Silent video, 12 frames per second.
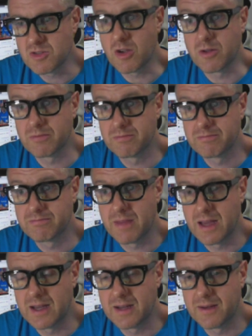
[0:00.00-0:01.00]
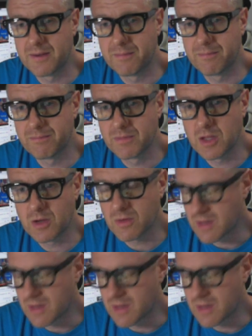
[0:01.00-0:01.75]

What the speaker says: No. You know,